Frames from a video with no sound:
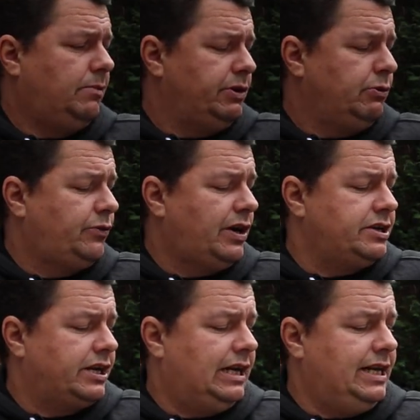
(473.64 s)
You'll
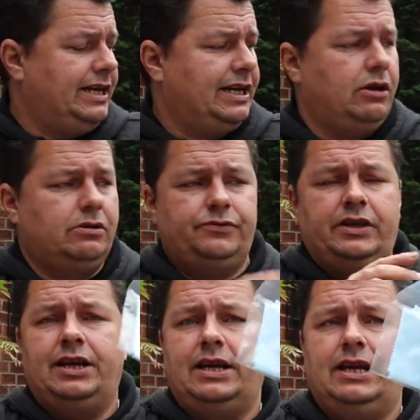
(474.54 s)
find a cleaning cloth
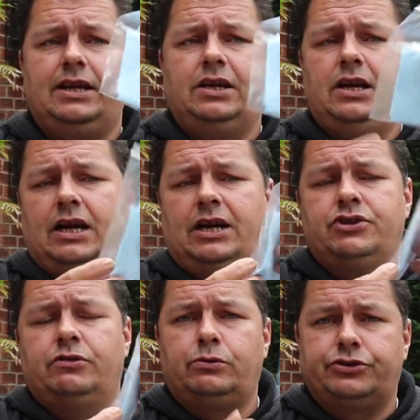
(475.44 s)
in here,
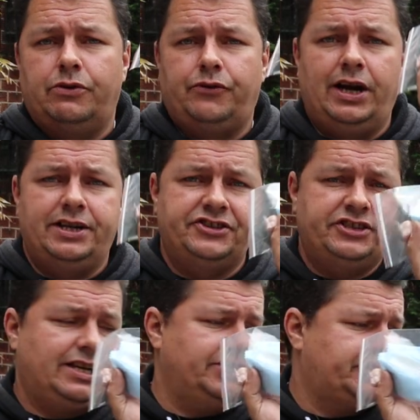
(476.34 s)
and you'll also find a
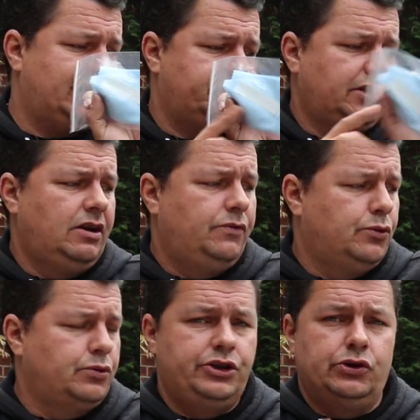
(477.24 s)
sticker set
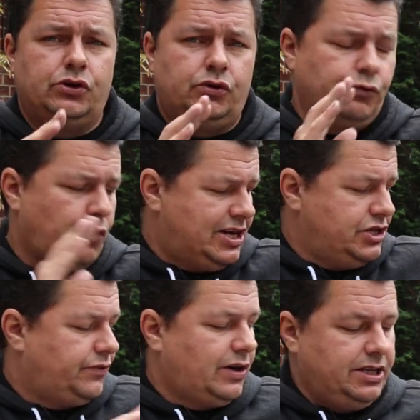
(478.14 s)
for your
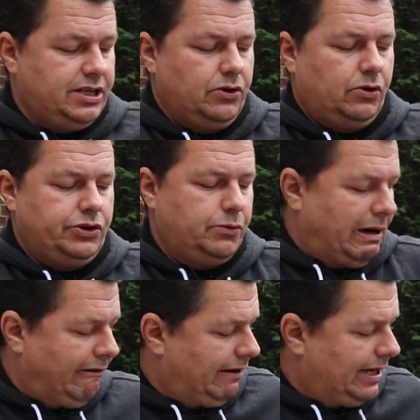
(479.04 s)
range finding on your
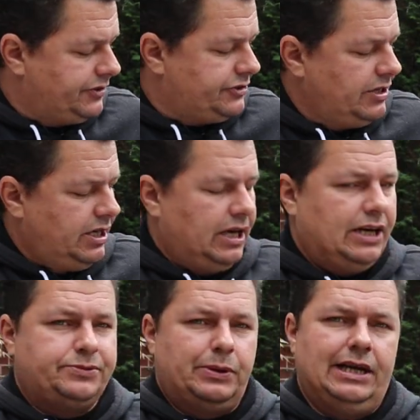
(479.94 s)
parallax,
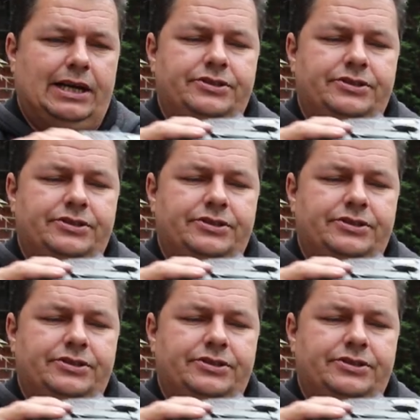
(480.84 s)
as well